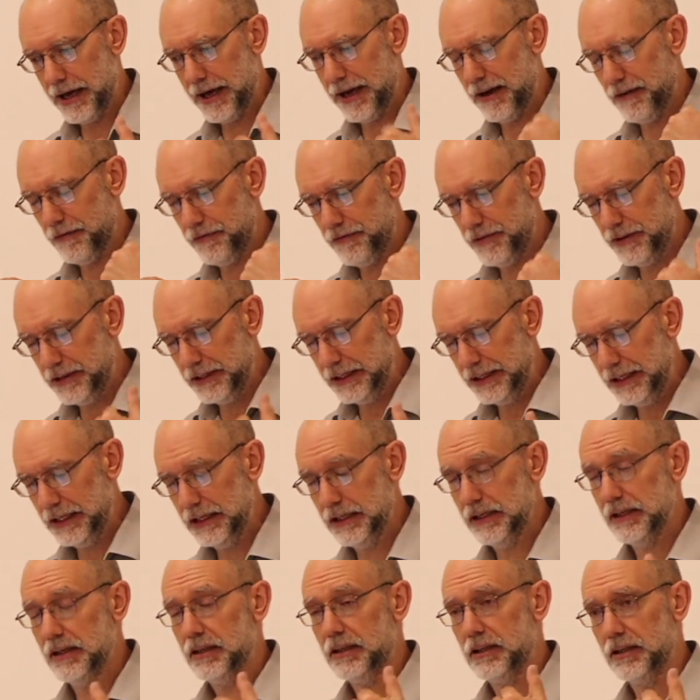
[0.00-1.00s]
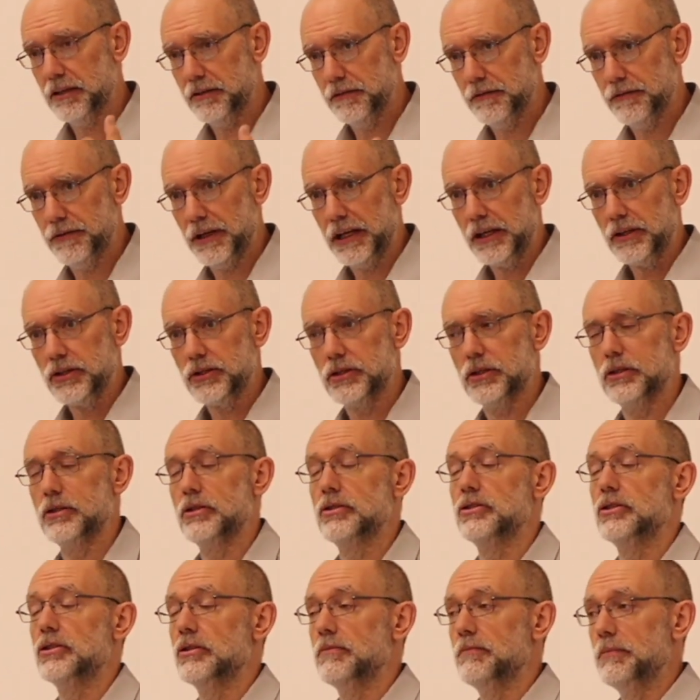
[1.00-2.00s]
have the inner
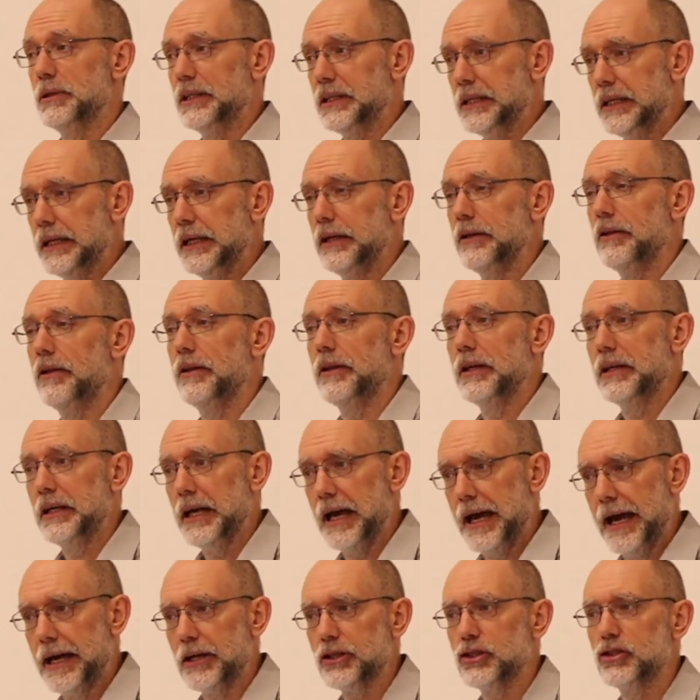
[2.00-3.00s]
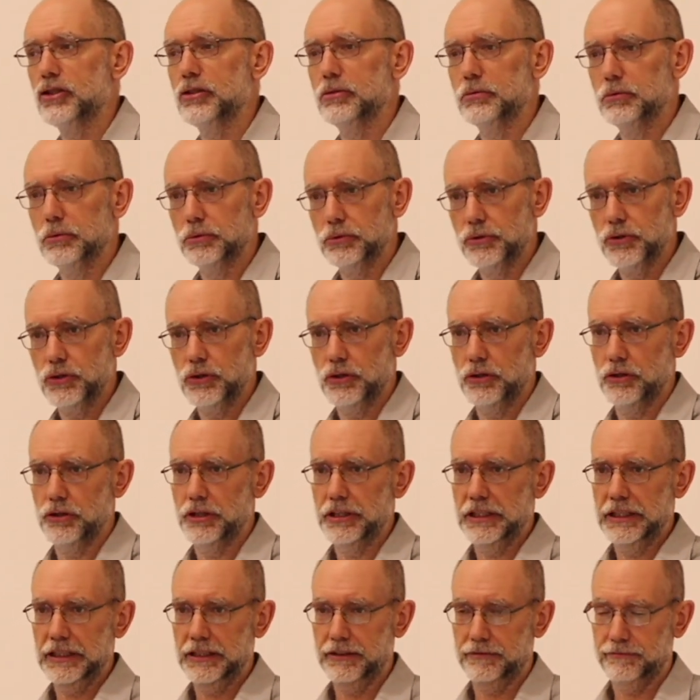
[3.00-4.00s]
conviction to begin the actual
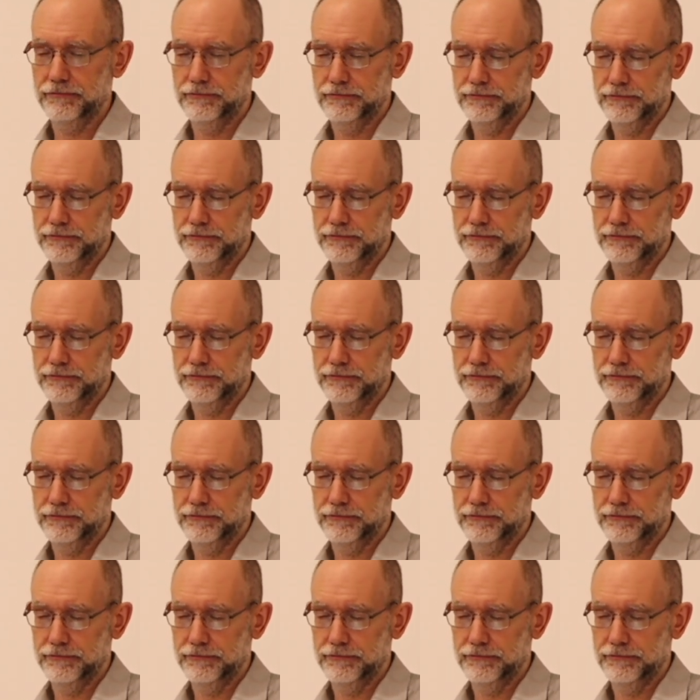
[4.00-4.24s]
journey.